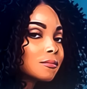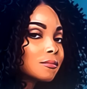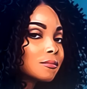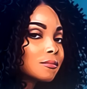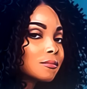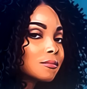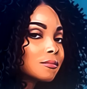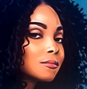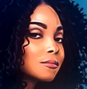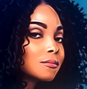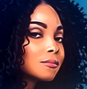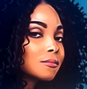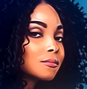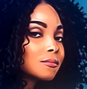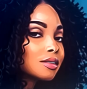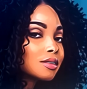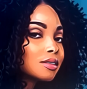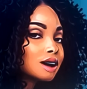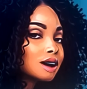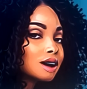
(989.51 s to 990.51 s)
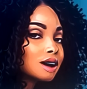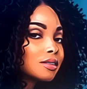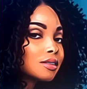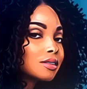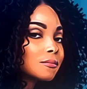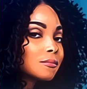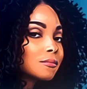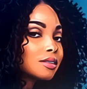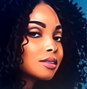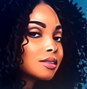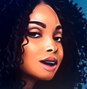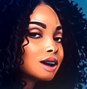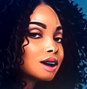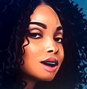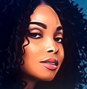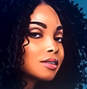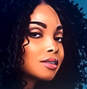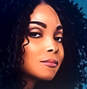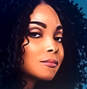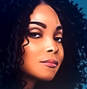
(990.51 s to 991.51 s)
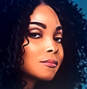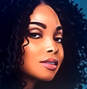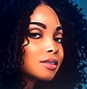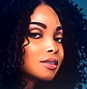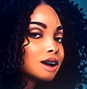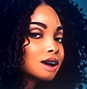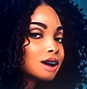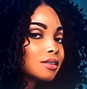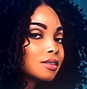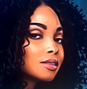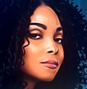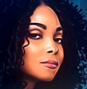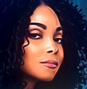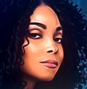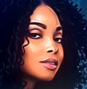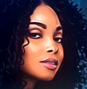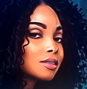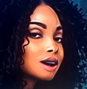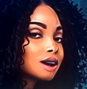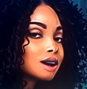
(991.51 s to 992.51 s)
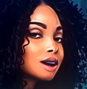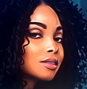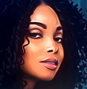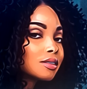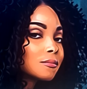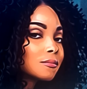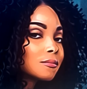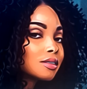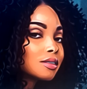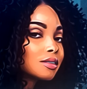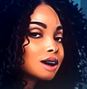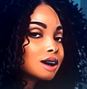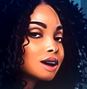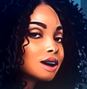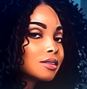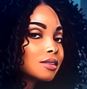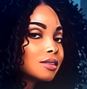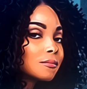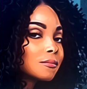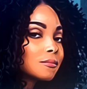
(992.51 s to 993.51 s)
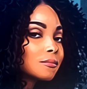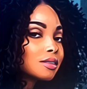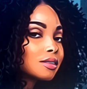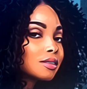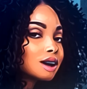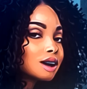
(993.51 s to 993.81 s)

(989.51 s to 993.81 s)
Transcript: But he don't even know her boobs are something intimate. So we can wrap this up.